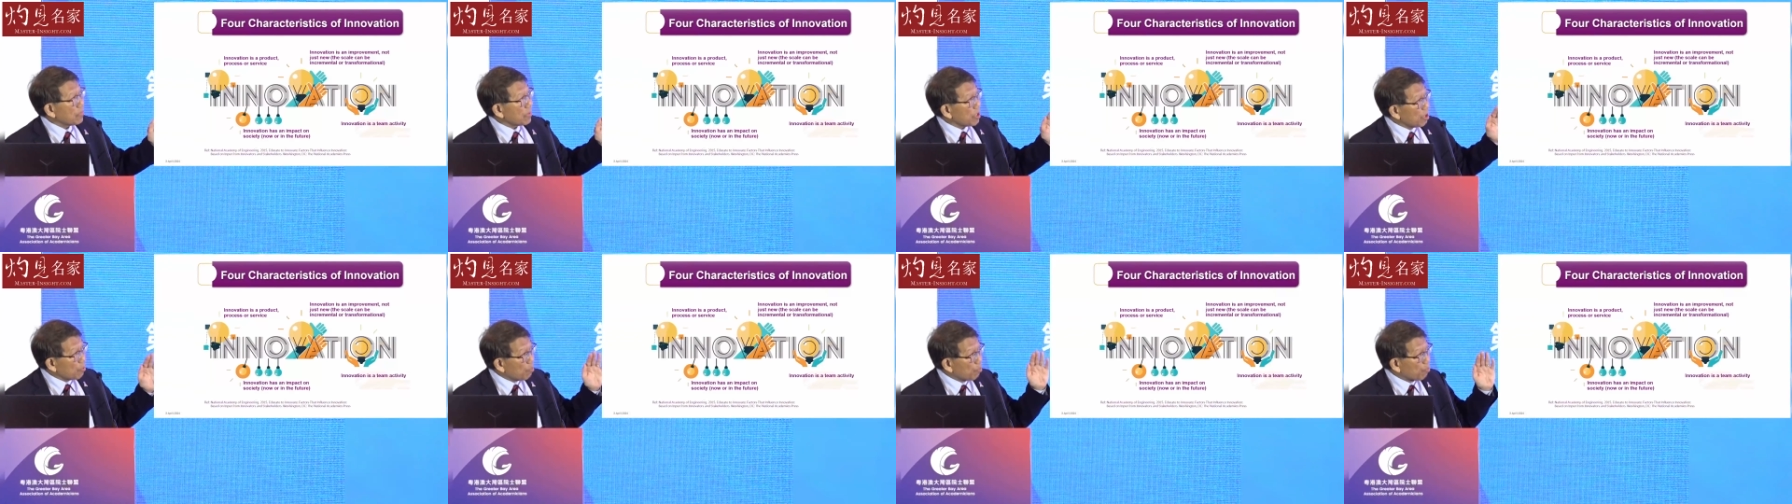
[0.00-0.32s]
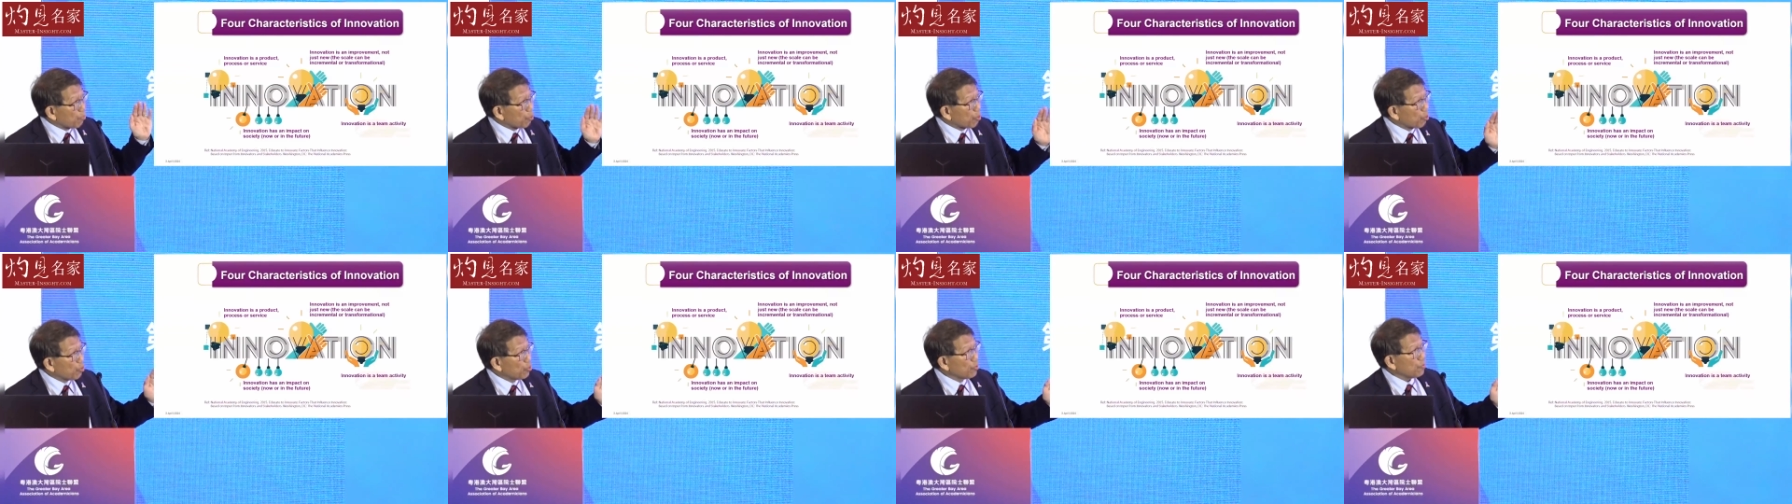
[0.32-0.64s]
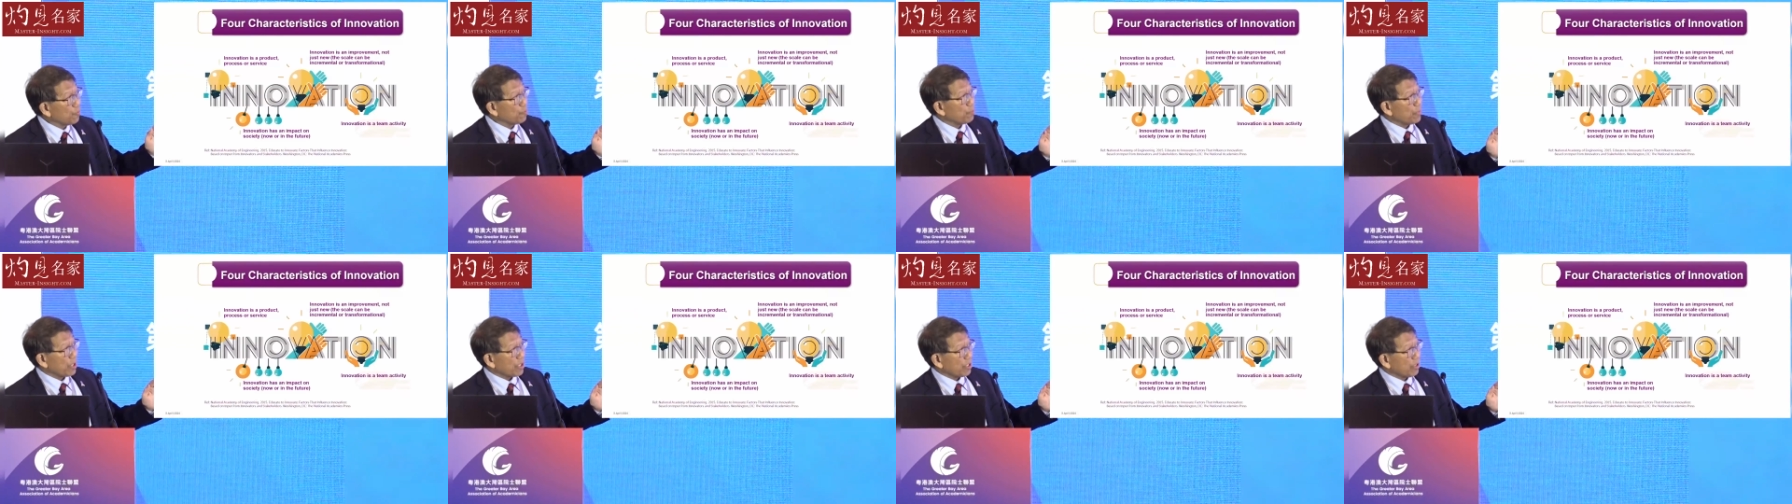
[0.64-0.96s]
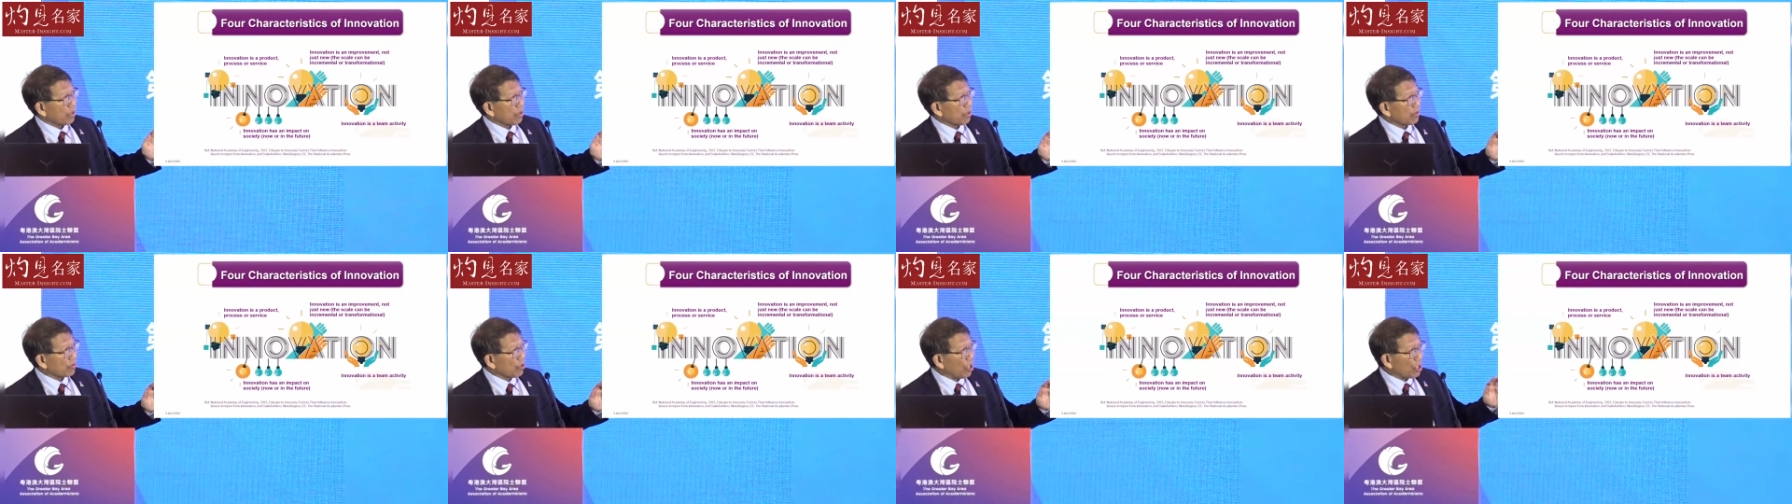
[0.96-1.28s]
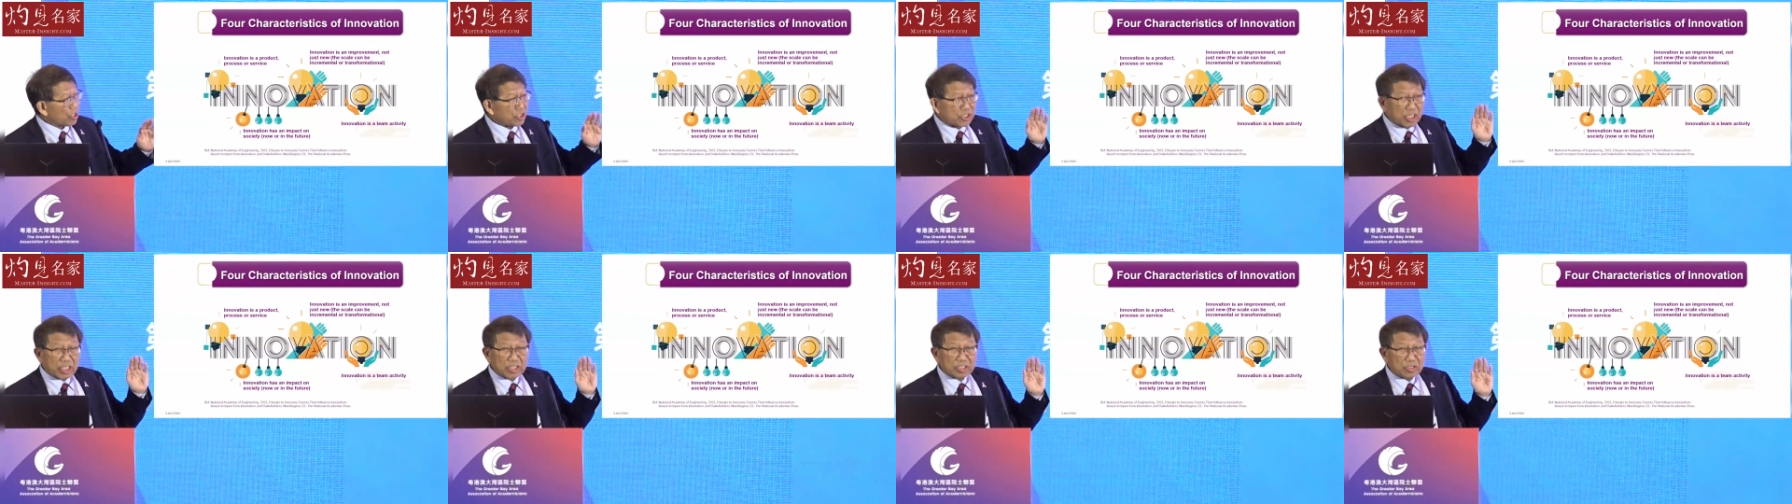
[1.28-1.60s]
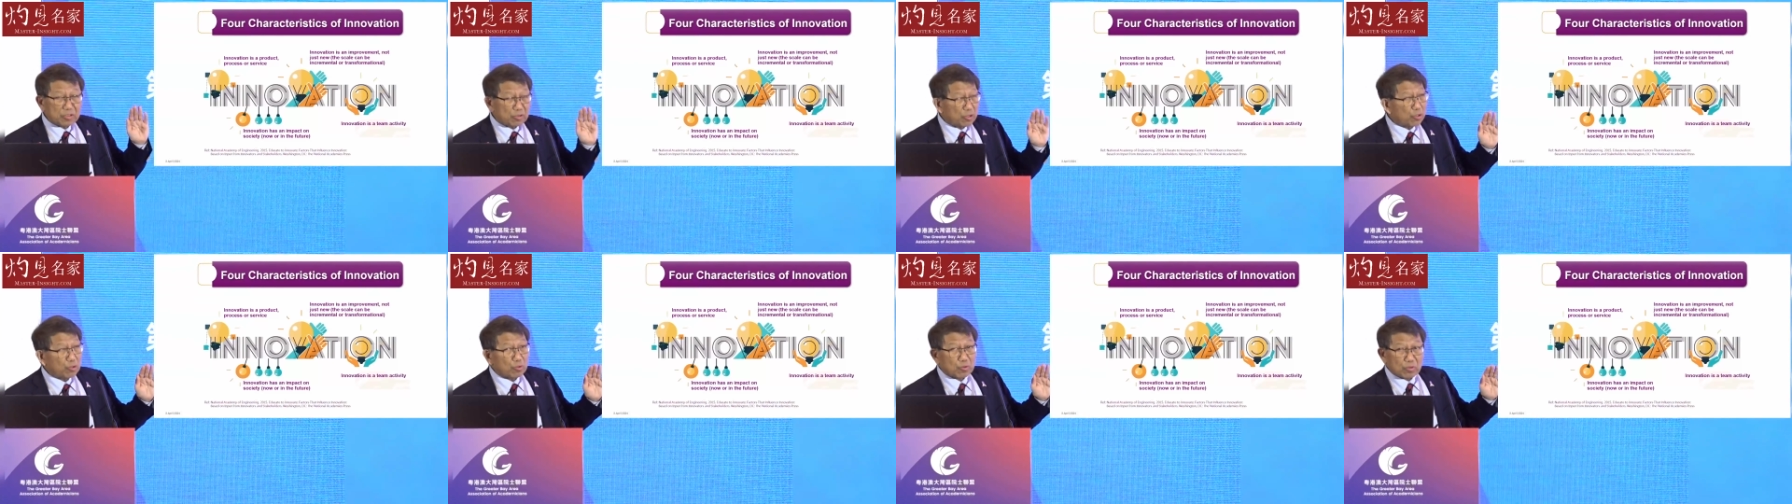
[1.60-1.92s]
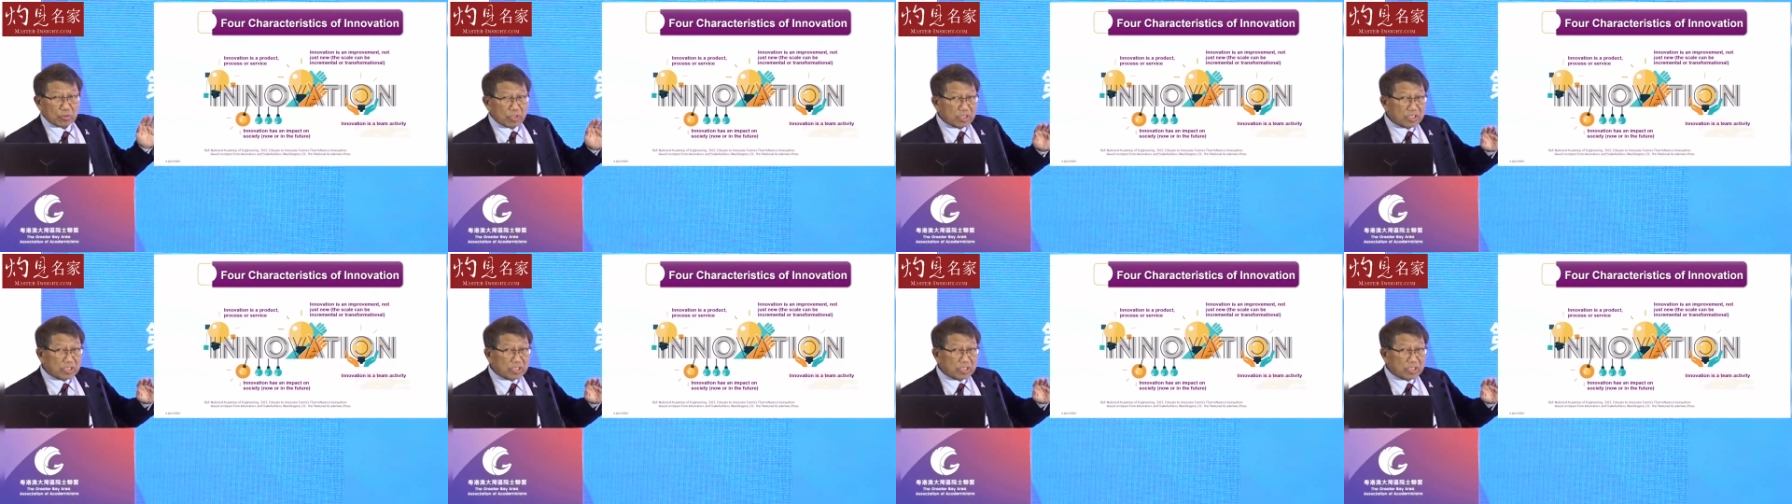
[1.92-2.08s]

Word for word: improvement, not just new.